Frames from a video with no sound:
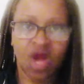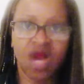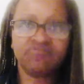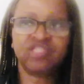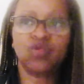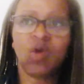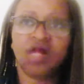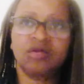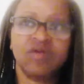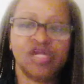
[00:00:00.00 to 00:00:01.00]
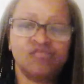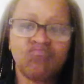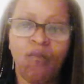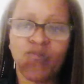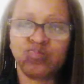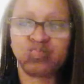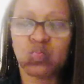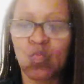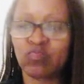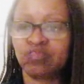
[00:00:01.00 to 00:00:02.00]
Having some watermelon.
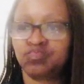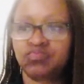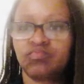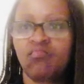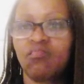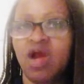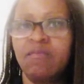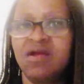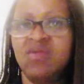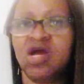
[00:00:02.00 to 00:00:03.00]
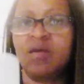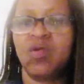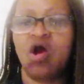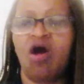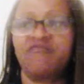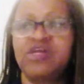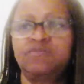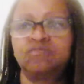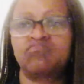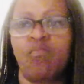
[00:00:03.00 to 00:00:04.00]
Made me a cup of
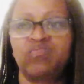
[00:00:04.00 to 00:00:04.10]
coffee.